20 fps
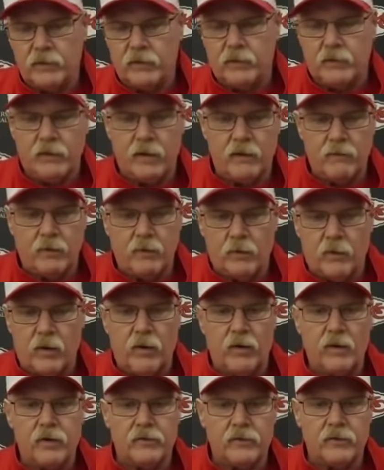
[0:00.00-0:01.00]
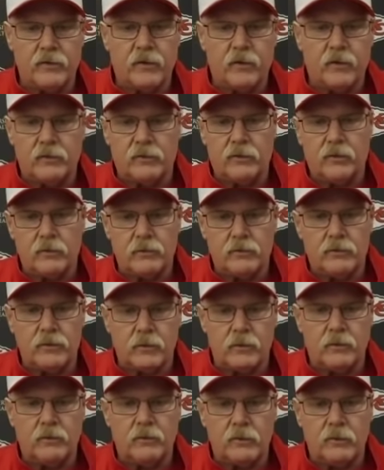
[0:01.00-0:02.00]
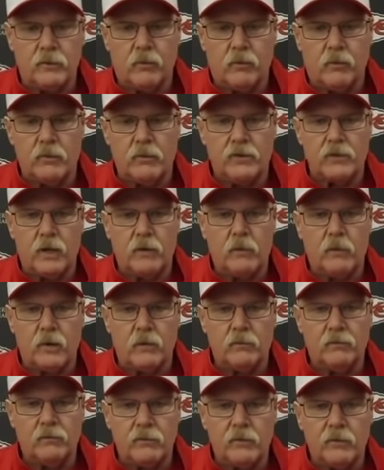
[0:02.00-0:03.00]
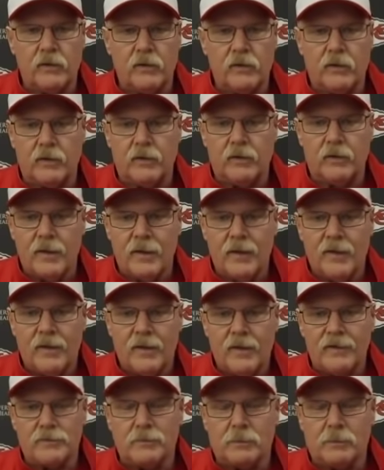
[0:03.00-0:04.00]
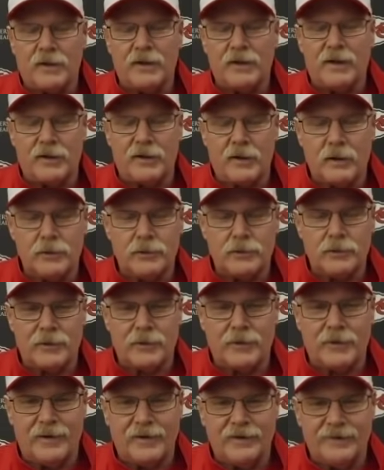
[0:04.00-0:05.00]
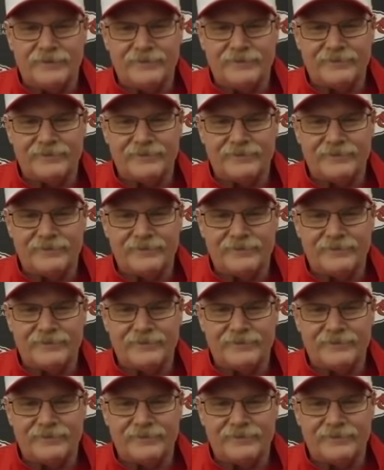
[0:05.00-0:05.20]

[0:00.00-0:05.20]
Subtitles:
David Girardi's in there too, so it works out well. There's plenty of coaching going on.